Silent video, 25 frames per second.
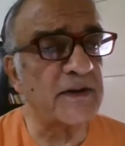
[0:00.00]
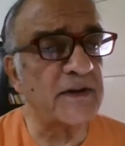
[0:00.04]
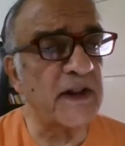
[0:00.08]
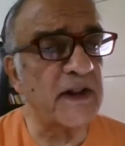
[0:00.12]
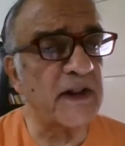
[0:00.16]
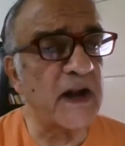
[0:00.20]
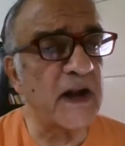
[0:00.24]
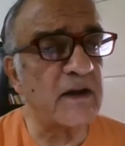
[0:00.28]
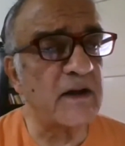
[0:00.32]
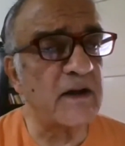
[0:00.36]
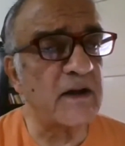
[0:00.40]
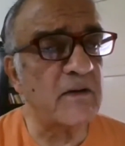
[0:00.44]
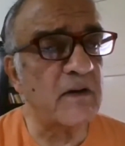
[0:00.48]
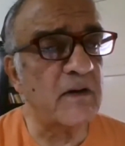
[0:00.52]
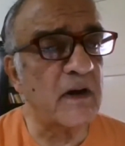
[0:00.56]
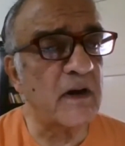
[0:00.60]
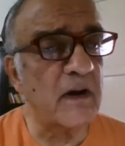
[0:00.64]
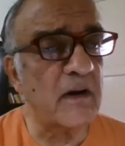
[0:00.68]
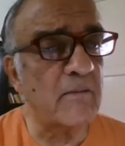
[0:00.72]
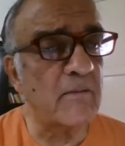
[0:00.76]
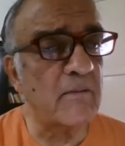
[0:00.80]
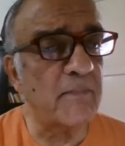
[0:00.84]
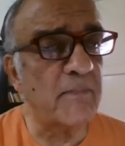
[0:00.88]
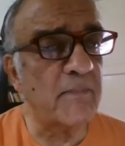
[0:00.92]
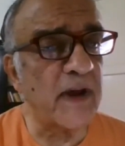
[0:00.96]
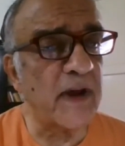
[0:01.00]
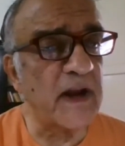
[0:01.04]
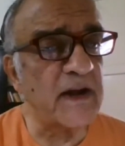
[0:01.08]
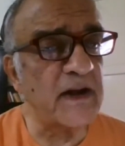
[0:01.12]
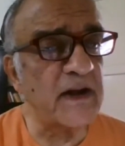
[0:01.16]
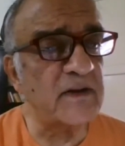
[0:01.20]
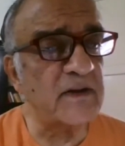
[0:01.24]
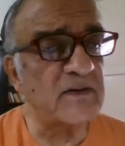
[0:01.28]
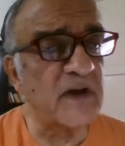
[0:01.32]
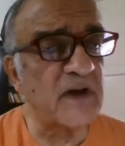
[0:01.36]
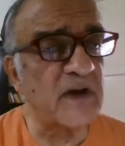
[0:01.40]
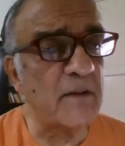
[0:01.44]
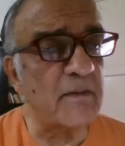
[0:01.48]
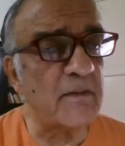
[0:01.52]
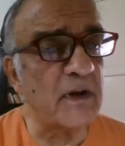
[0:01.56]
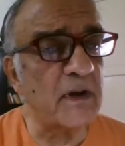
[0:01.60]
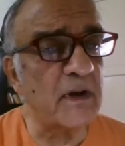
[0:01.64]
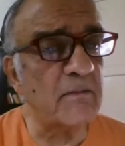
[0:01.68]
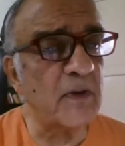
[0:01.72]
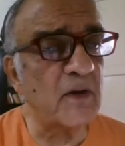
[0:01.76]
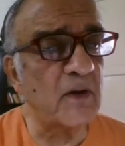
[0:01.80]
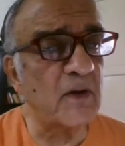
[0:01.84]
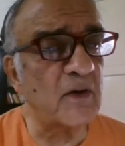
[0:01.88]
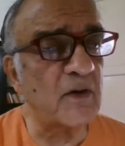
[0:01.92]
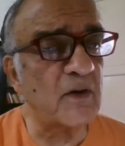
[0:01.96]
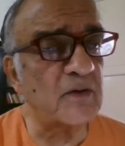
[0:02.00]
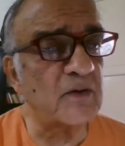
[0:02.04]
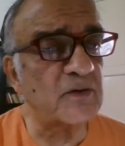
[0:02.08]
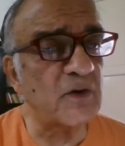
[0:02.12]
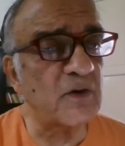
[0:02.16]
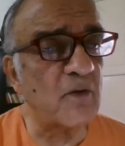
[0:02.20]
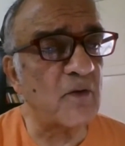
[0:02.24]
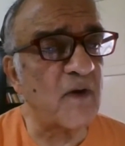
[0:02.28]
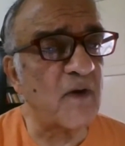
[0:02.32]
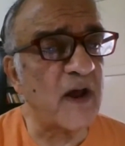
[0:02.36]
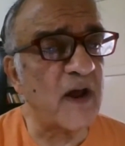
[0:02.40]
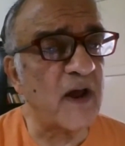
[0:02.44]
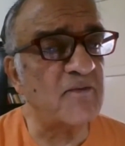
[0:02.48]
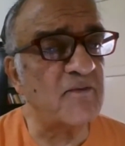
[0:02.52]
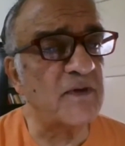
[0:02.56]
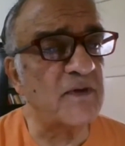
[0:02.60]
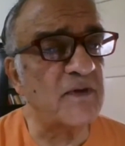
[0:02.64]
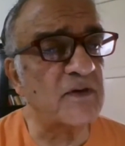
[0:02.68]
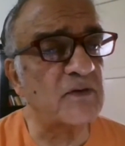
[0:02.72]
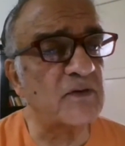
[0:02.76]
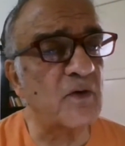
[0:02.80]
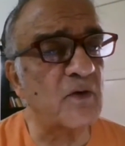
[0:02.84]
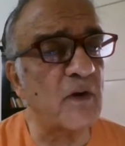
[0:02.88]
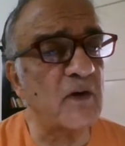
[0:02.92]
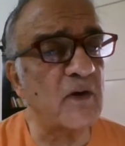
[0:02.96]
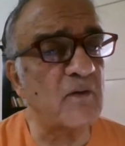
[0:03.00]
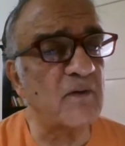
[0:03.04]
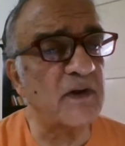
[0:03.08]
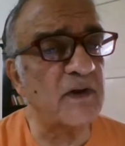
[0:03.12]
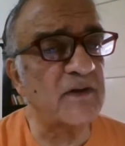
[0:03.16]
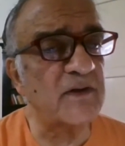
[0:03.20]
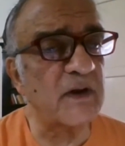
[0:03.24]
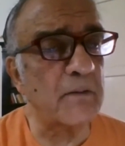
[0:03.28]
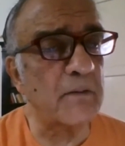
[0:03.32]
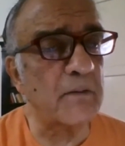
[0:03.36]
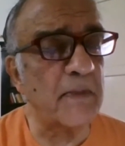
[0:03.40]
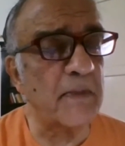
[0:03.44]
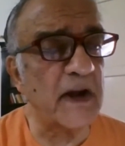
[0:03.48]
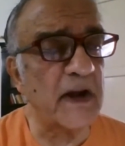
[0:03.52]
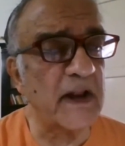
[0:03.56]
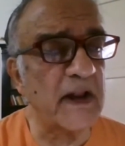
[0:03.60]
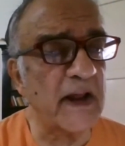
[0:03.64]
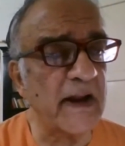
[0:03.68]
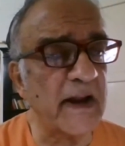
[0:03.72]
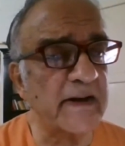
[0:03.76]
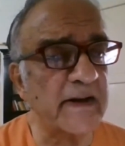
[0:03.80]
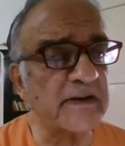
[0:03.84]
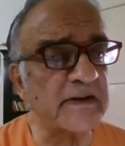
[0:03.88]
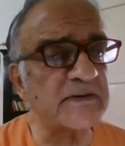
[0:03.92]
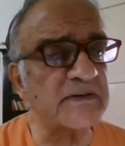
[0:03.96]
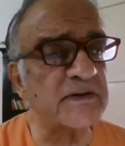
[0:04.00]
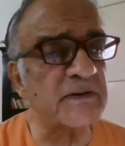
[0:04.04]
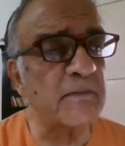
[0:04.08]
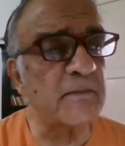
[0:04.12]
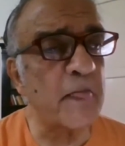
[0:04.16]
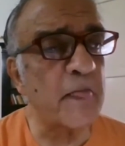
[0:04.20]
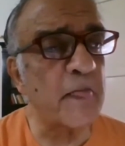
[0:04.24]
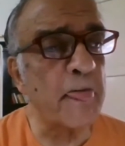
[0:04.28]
Not that pain is coming because your wife is going with somebody else,